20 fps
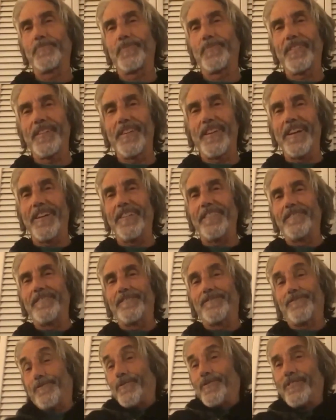Yeah,
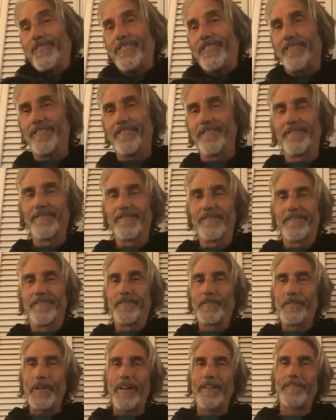truly.
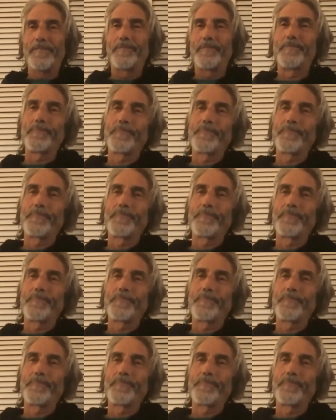Yeah.